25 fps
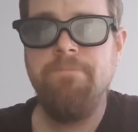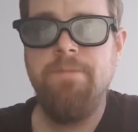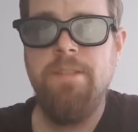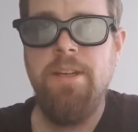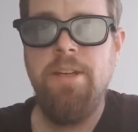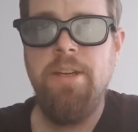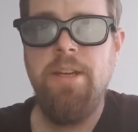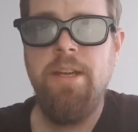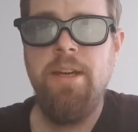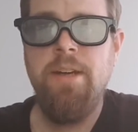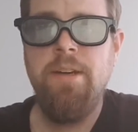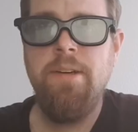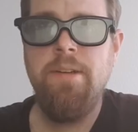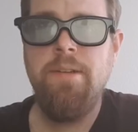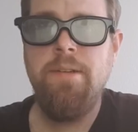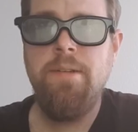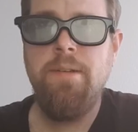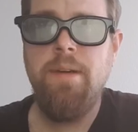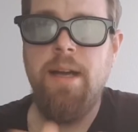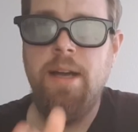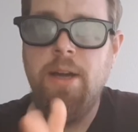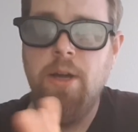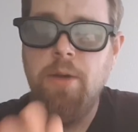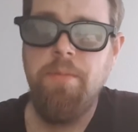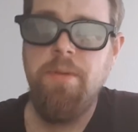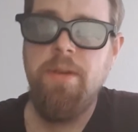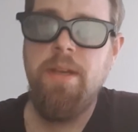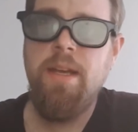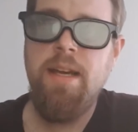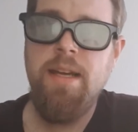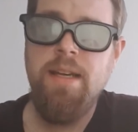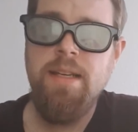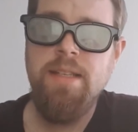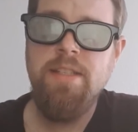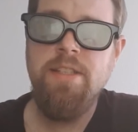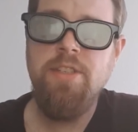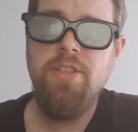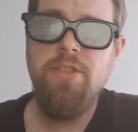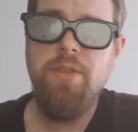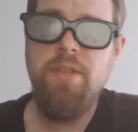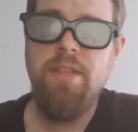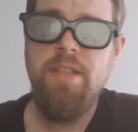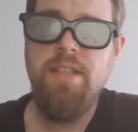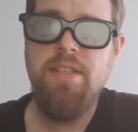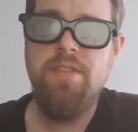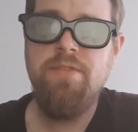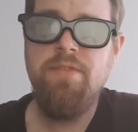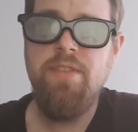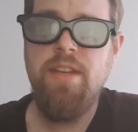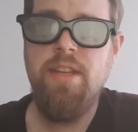there you go. I hope you guys enjoyed
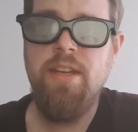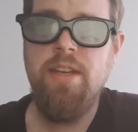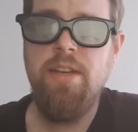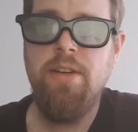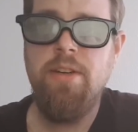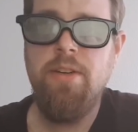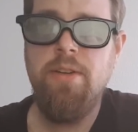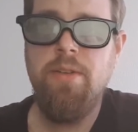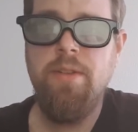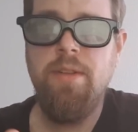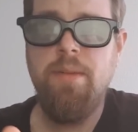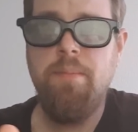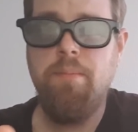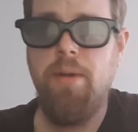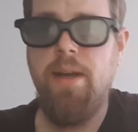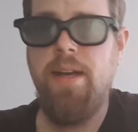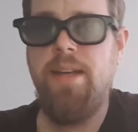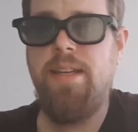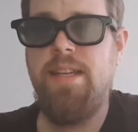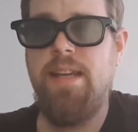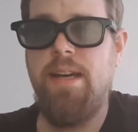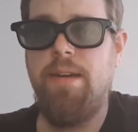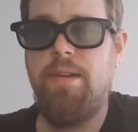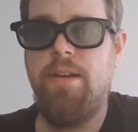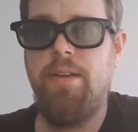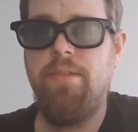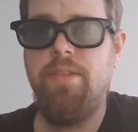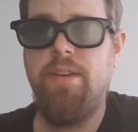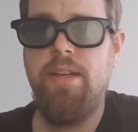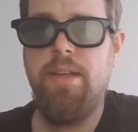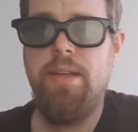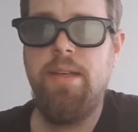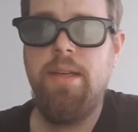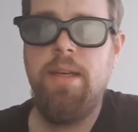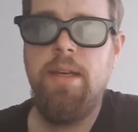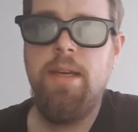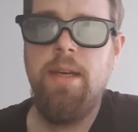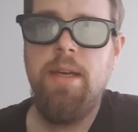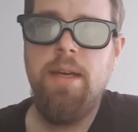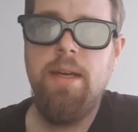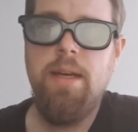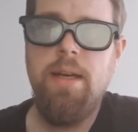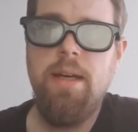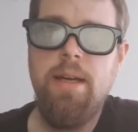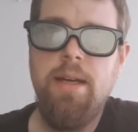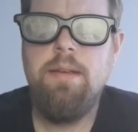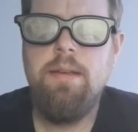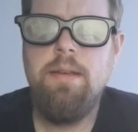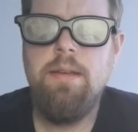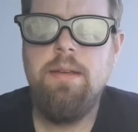this video and the breakdown of it.
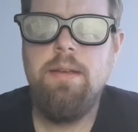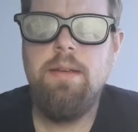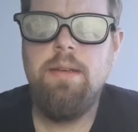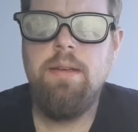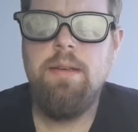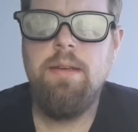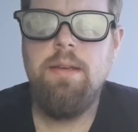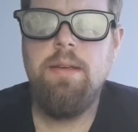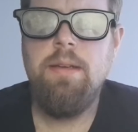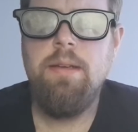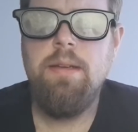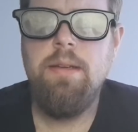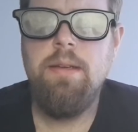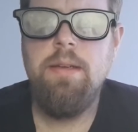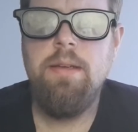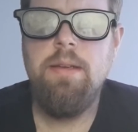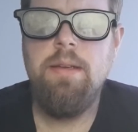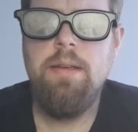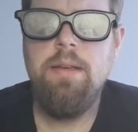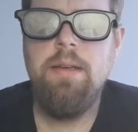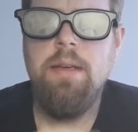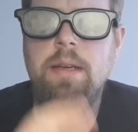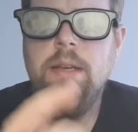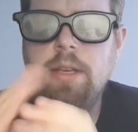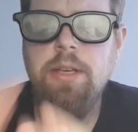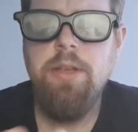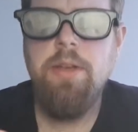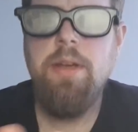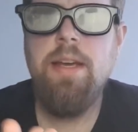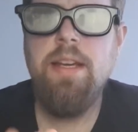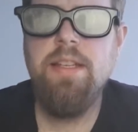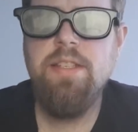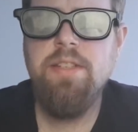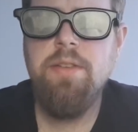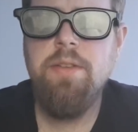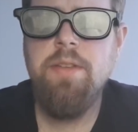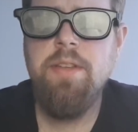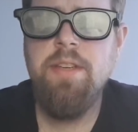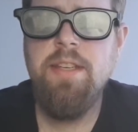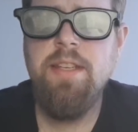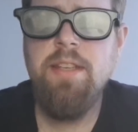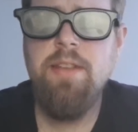Uh, you guys know the